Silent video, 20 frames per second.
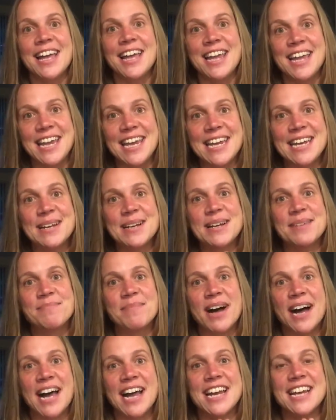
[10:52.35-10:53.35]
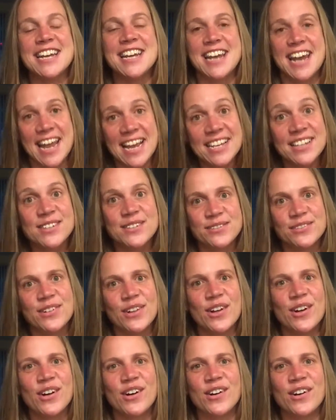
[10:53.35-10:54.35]
In my next
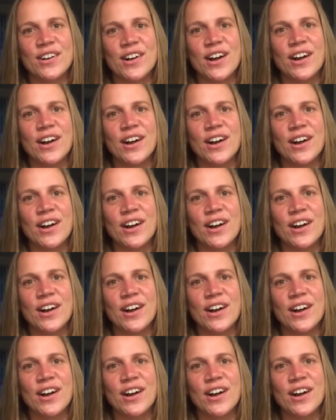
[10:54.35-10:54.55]
vlog,